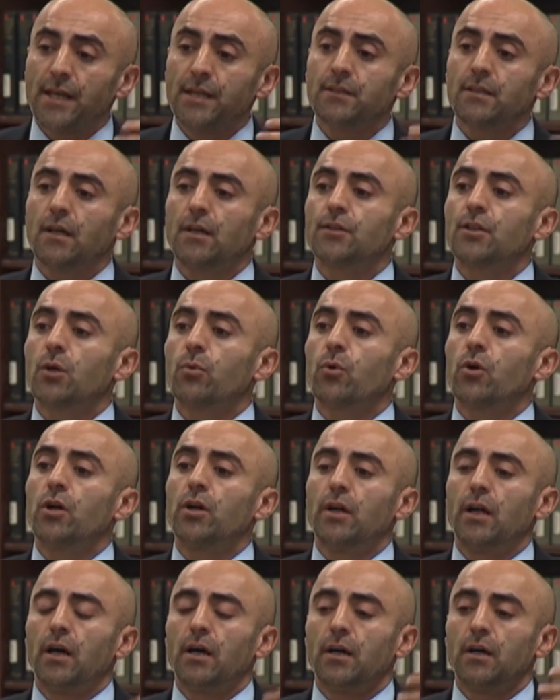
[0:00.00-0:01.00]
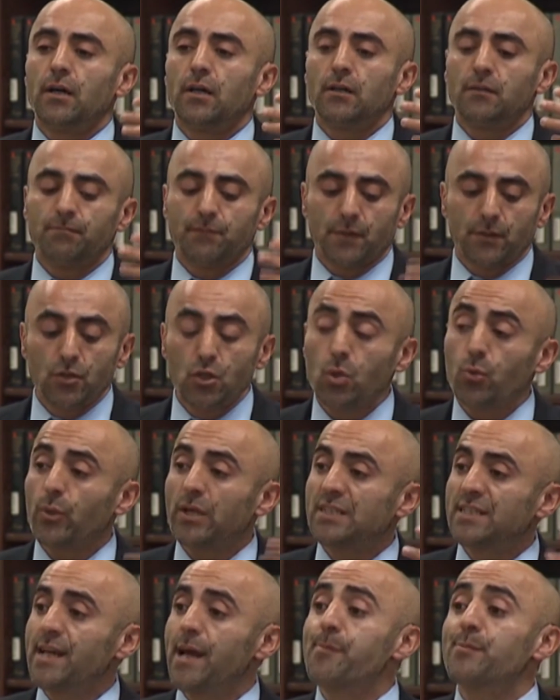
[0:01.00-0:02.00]
Then there were uh, new
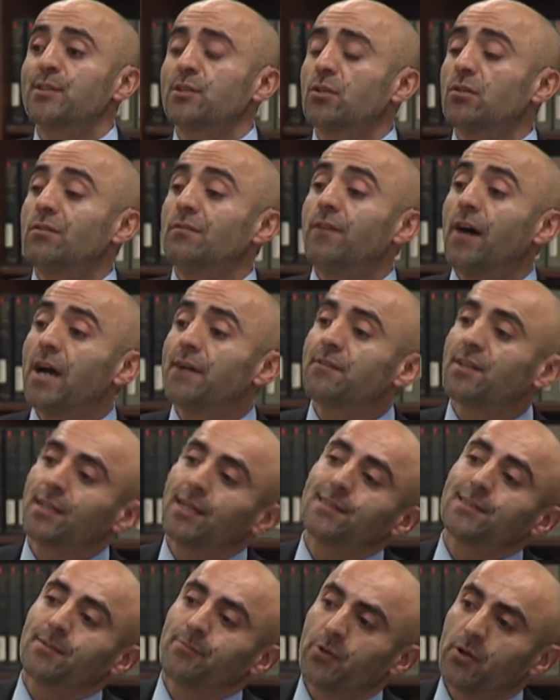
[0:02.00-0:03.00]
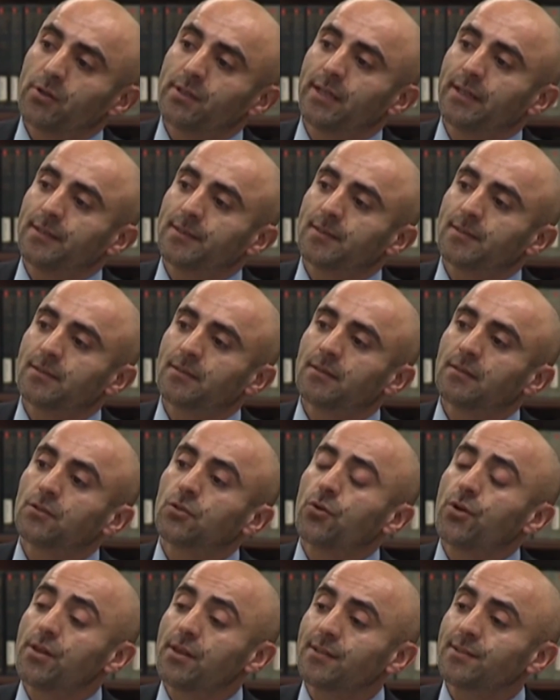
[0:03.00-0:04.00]
attempts to revive the Gezi protests
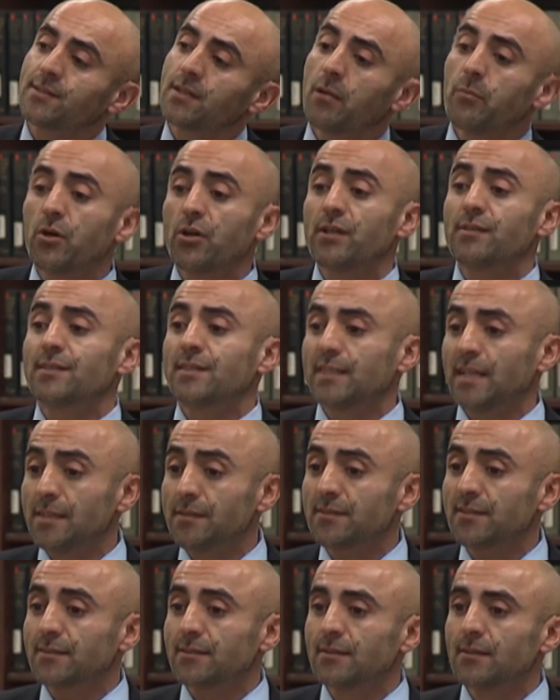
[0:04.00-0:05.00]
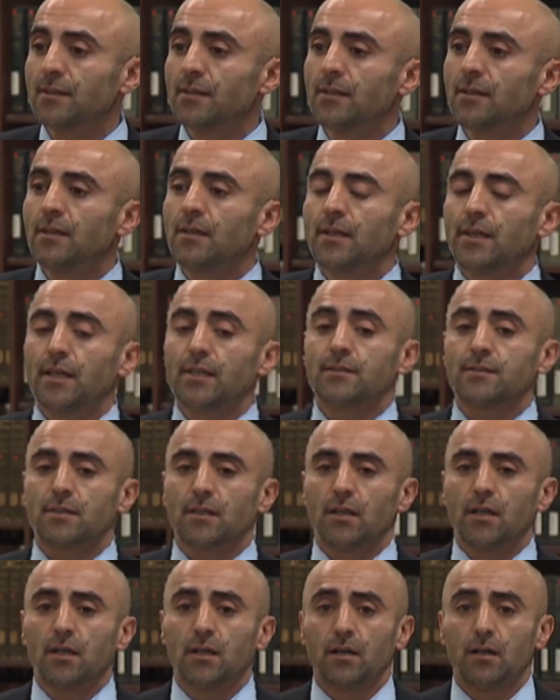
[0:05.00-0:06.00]
during the summer, and since, it's
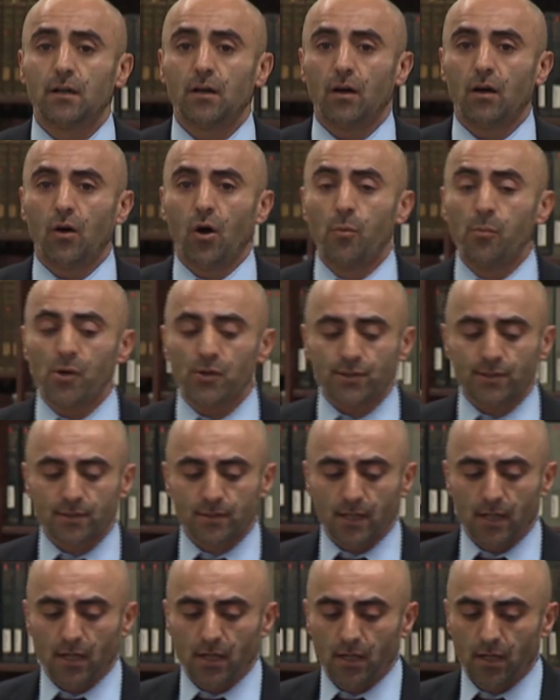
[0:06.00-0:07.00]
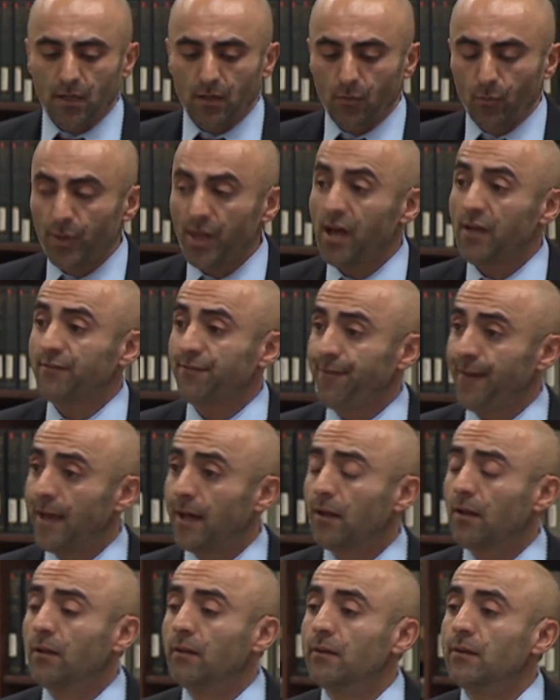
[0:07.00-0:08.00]
uh, almost uh, without
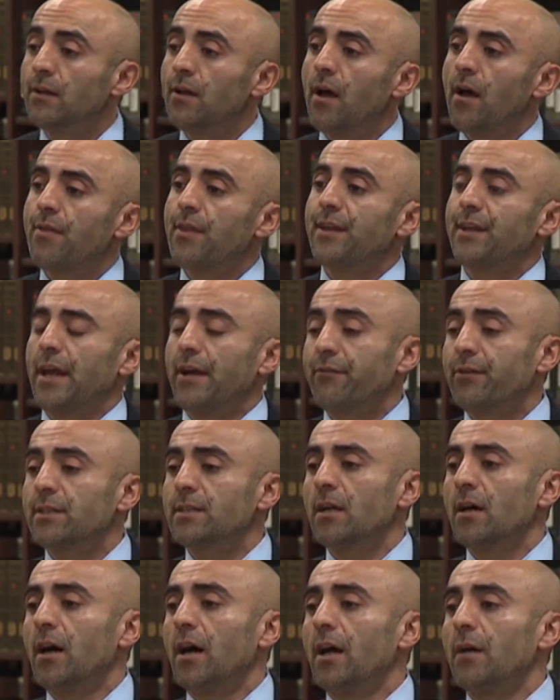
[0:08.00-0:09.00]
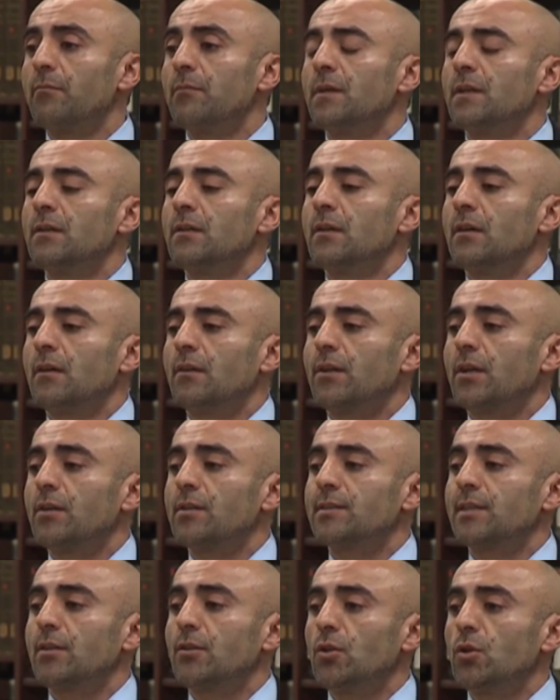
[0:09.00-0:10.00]
fail that every time
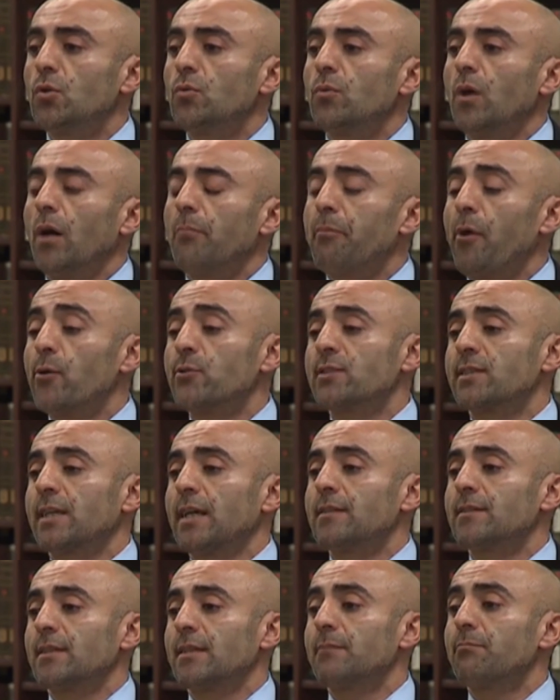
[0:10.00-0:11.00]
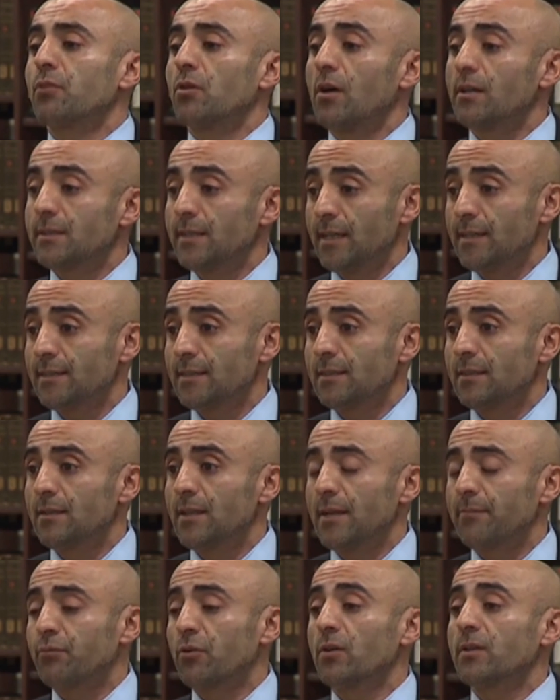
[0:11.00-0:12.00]
there is a new post-Gezi protest,
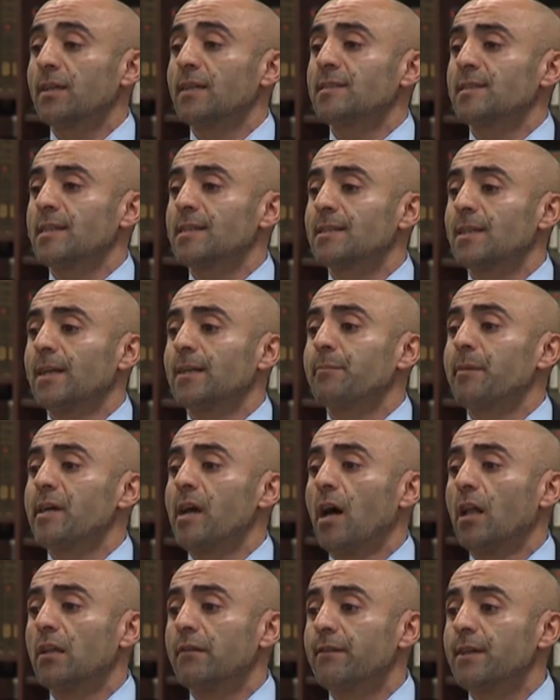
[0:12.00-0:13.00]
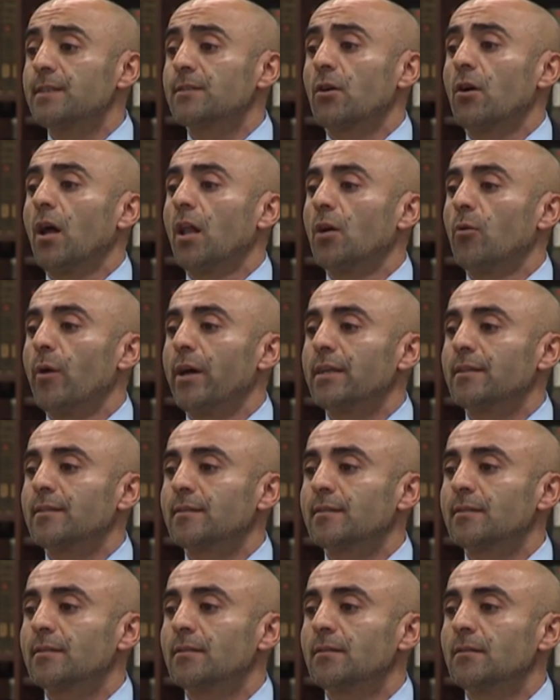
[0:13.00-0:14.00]
that protest is led by Alevis or
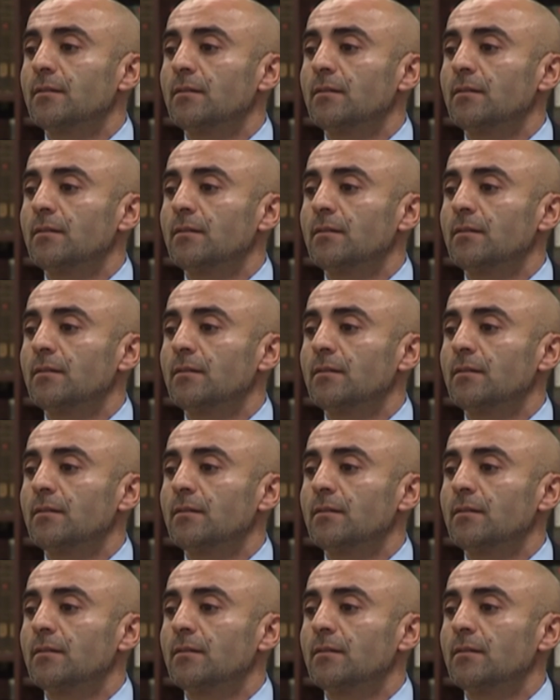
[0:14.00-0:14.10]
Alawites.